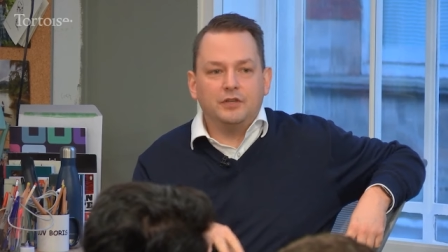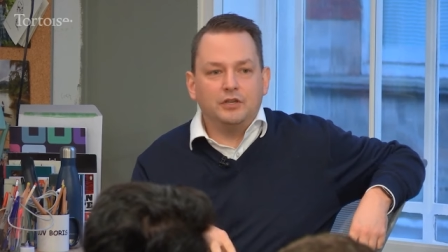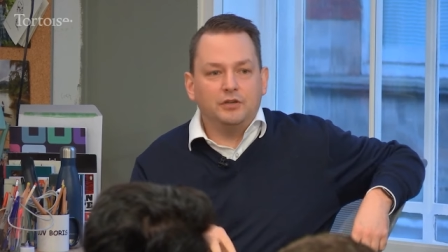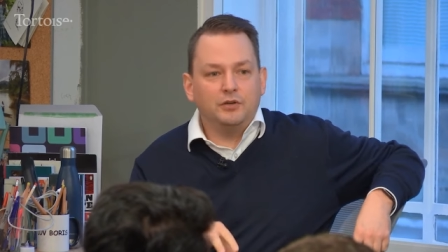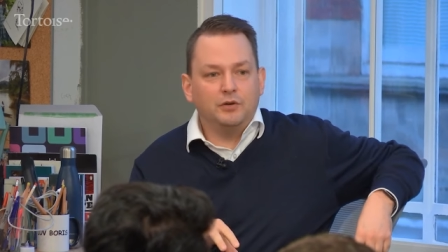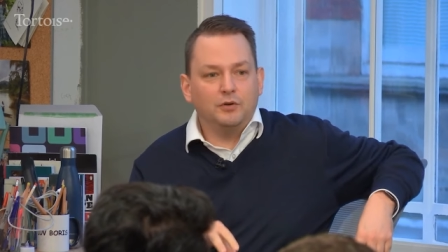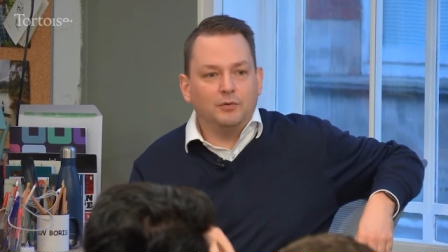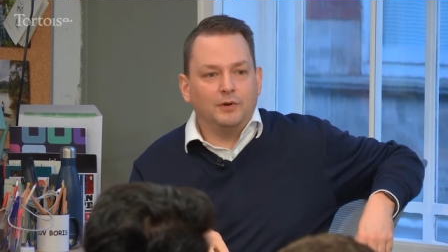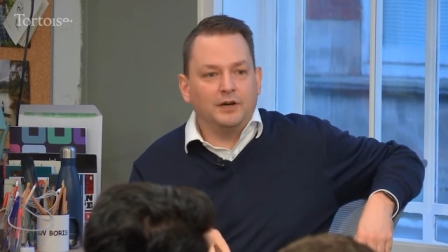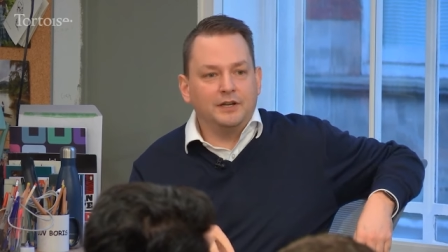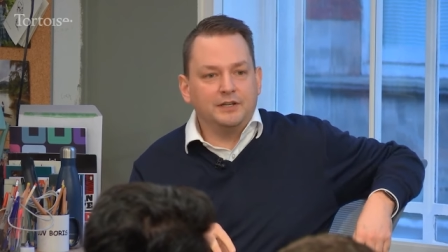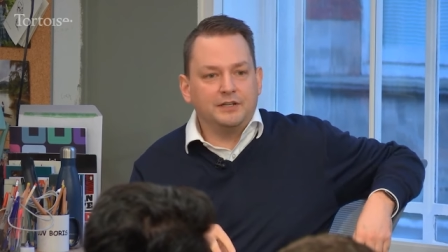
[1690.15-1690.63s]

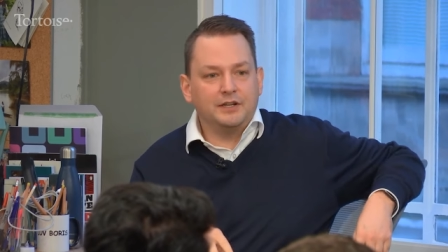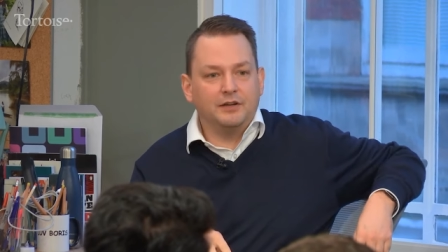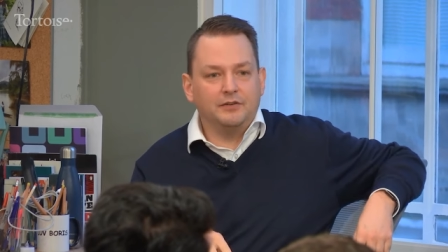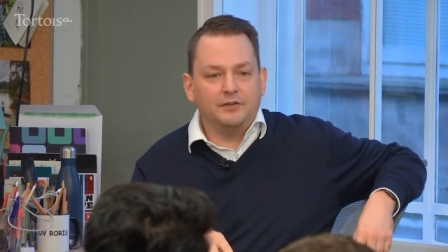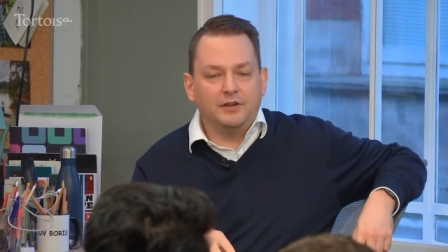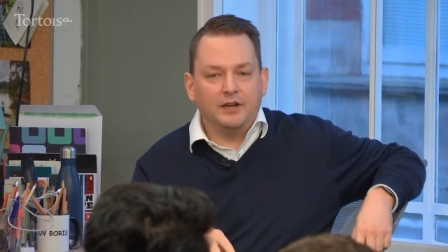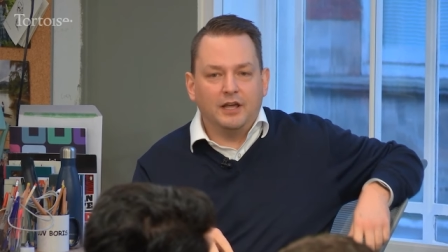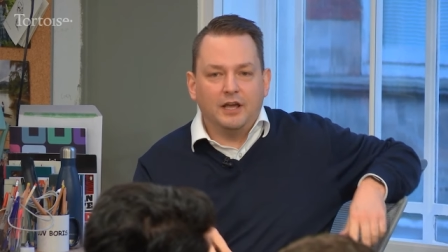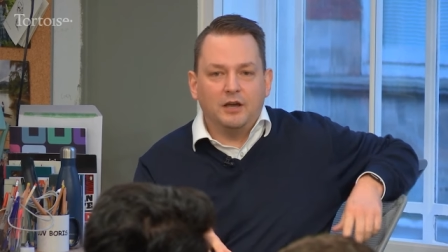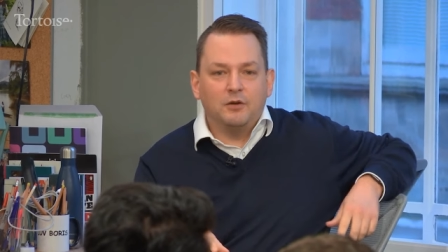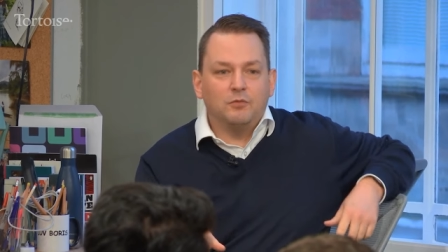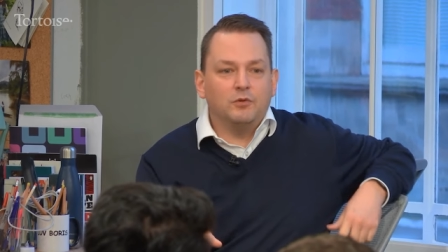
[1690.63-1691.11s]
you who I
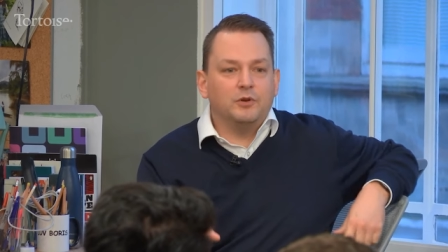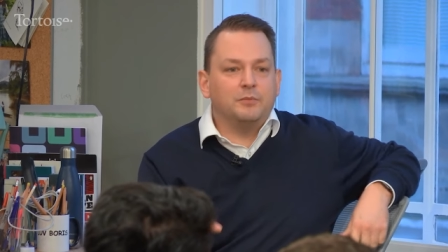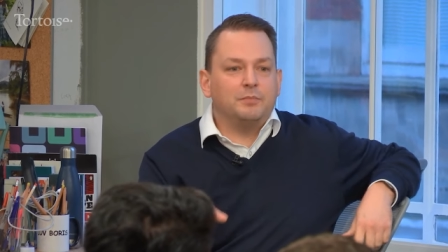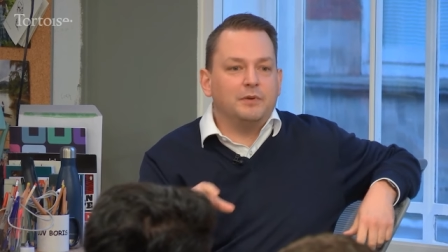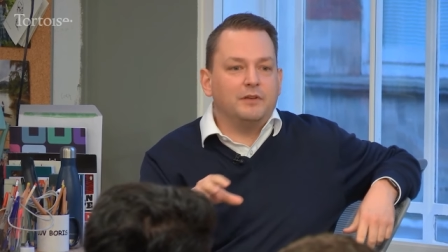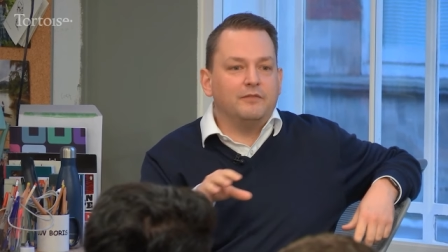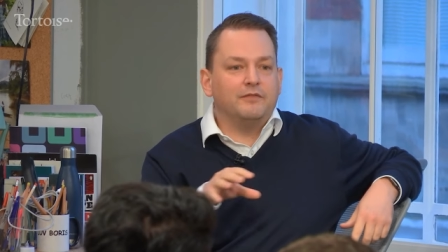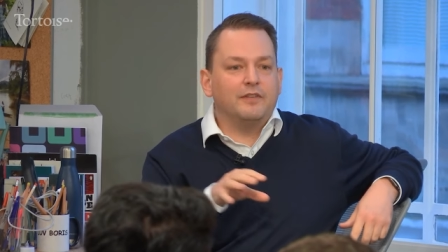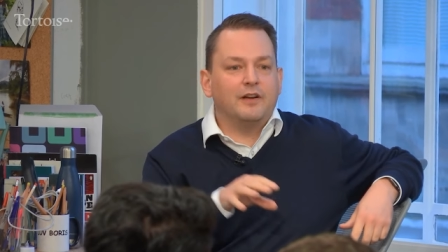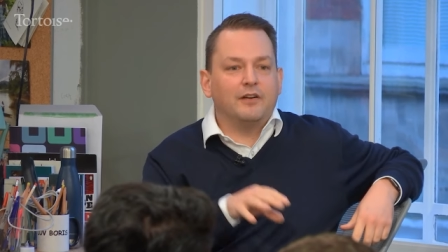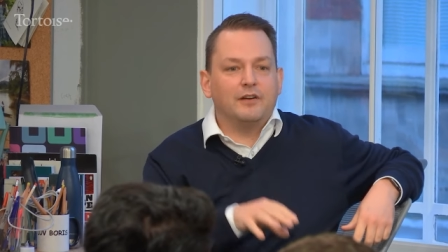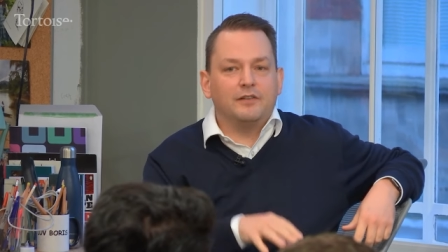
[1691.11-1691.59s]
don't know would
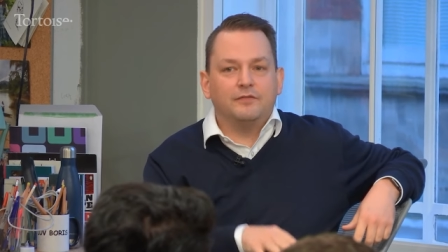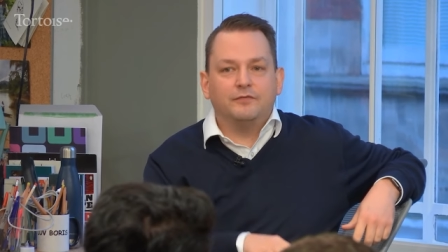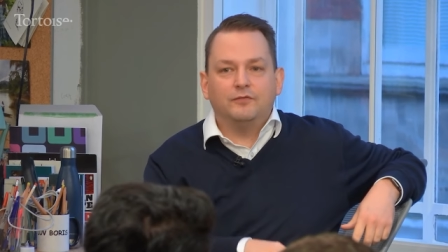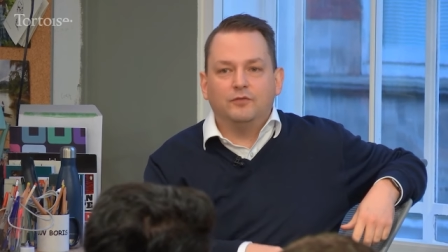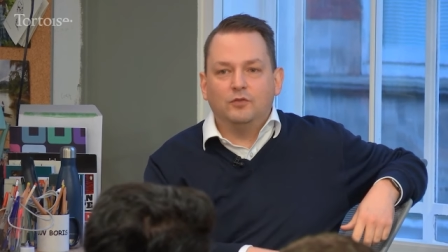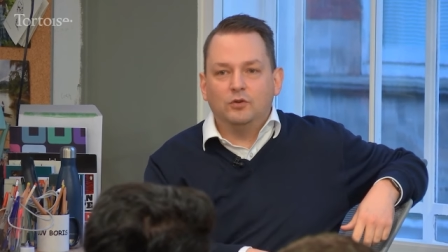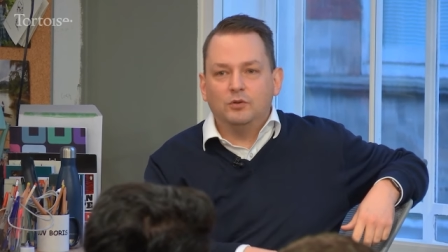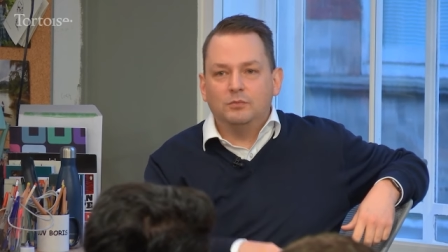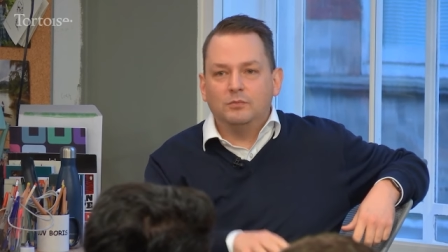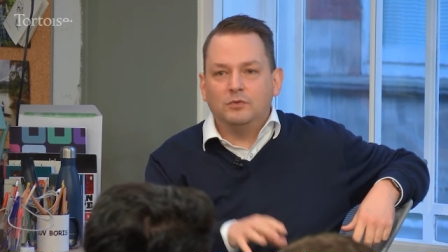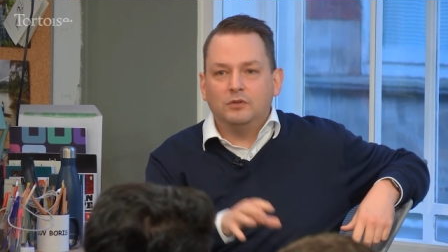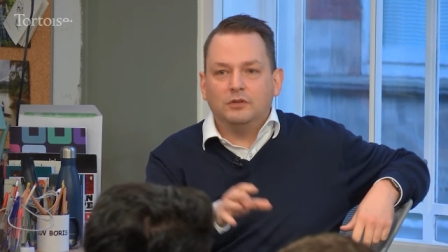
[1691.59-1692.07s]
be very
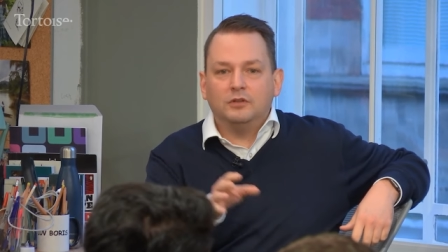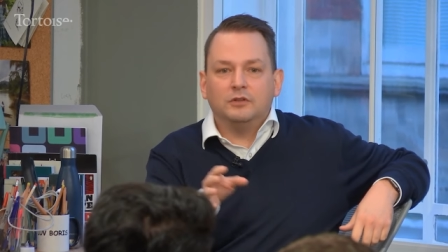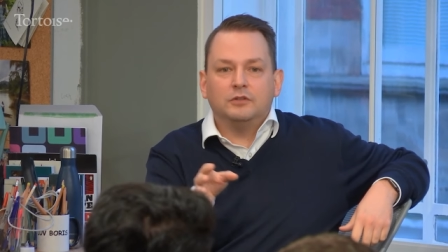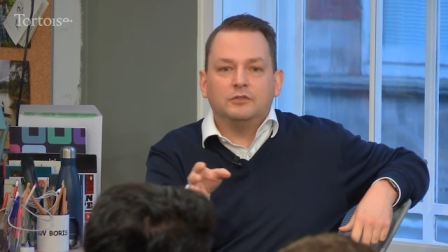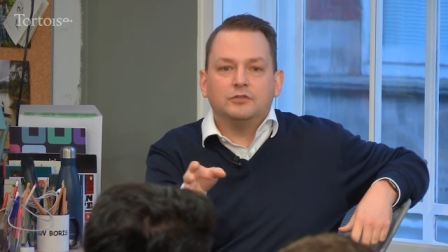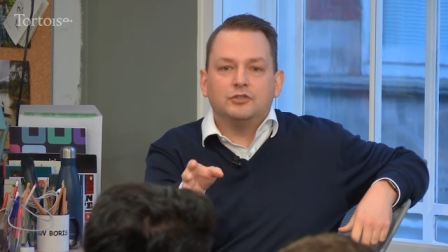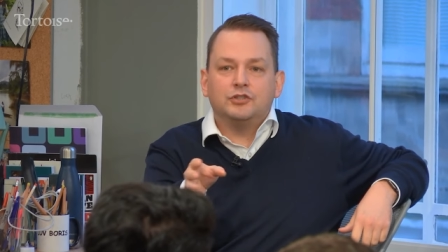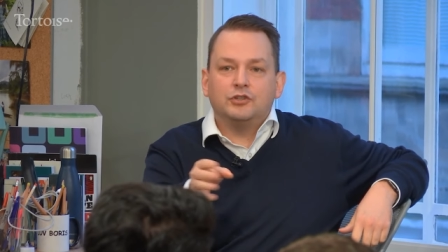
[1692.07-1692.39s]
formal.